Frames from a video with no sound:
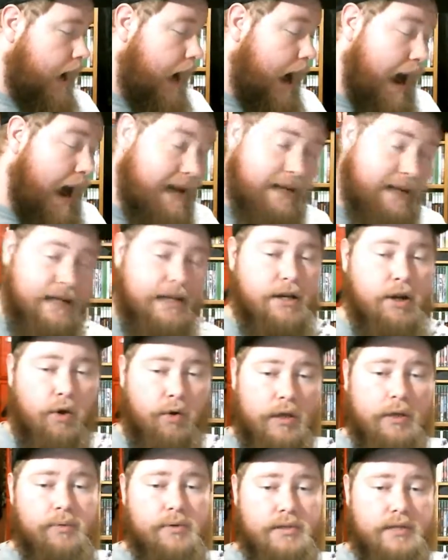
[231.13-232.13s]
I didn't know
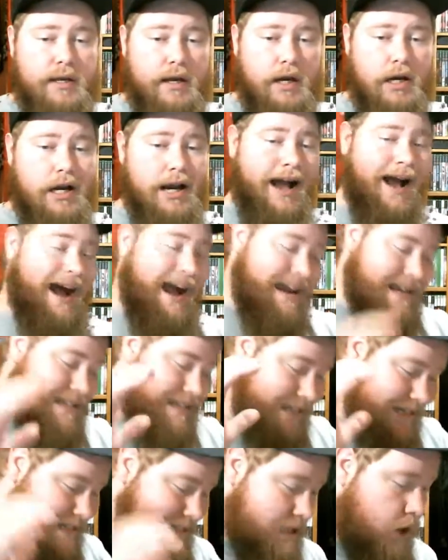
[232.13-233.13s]
he was there. I
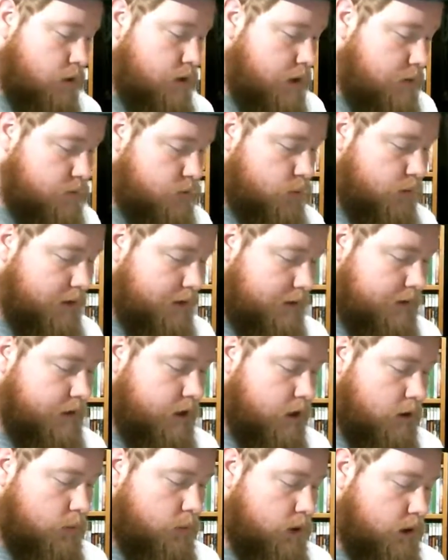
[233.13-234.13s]
didn't know he was the one to do the
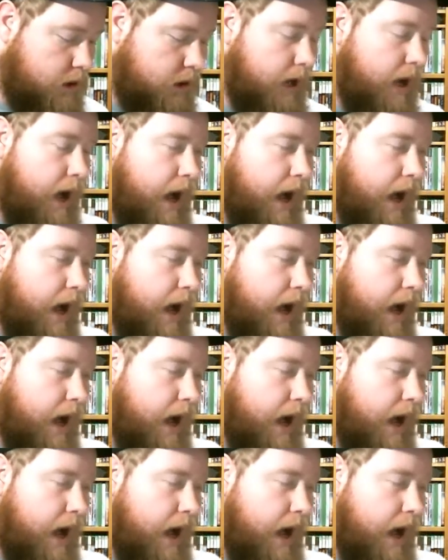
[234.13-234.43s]
artwork.